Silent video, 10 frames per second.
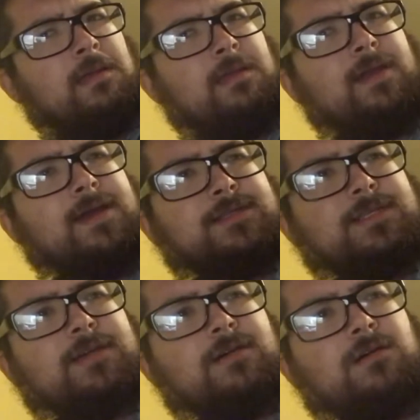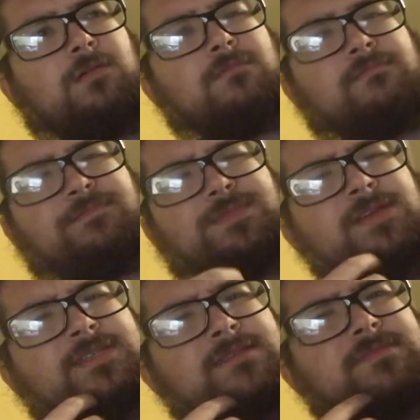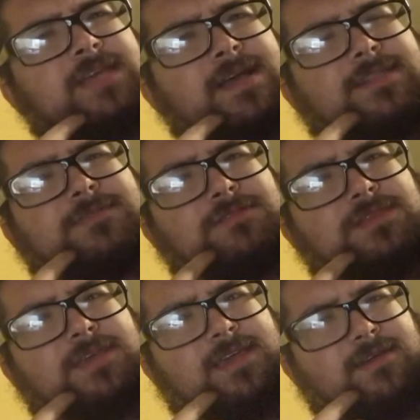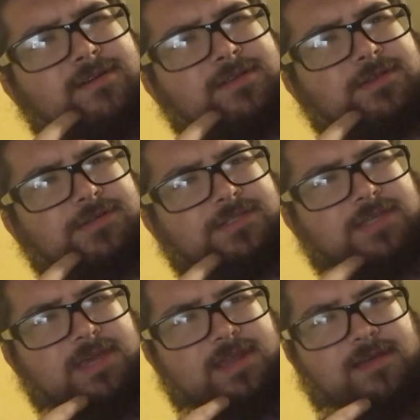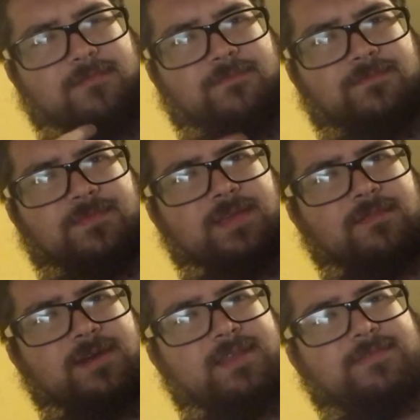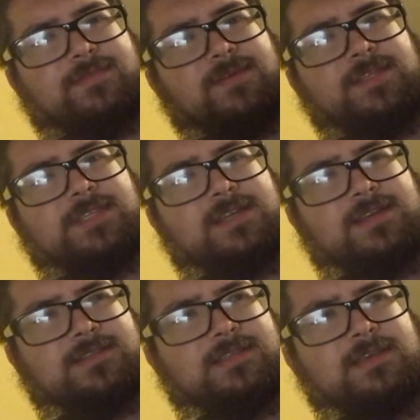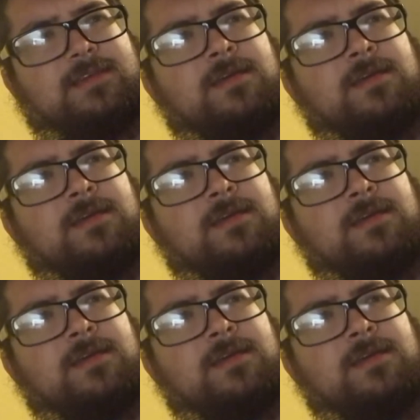Yeah, so there's some tests with the characters that um I might have to mention, honestly.